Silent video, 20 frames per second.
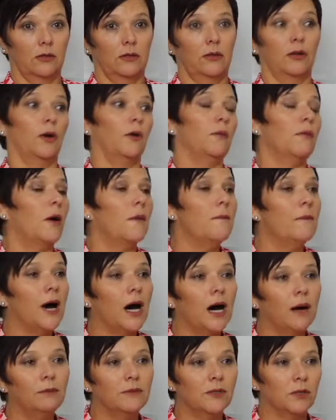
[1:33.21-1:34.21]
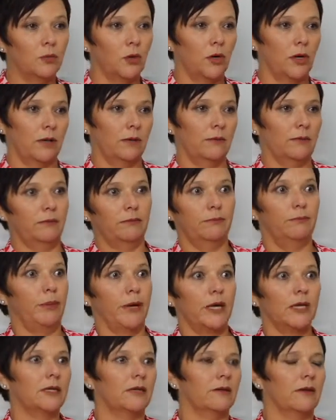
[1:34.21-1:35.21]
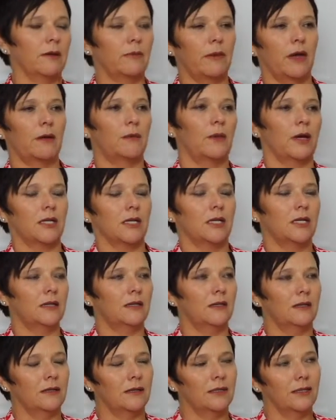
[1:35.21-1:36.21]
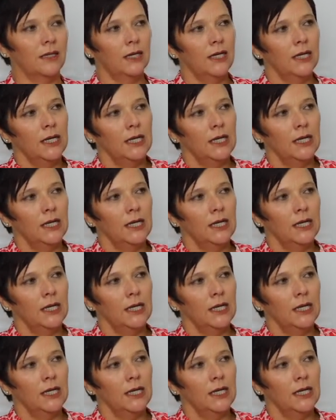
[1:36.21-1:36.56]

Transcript: my mum's pestering me, my sisters.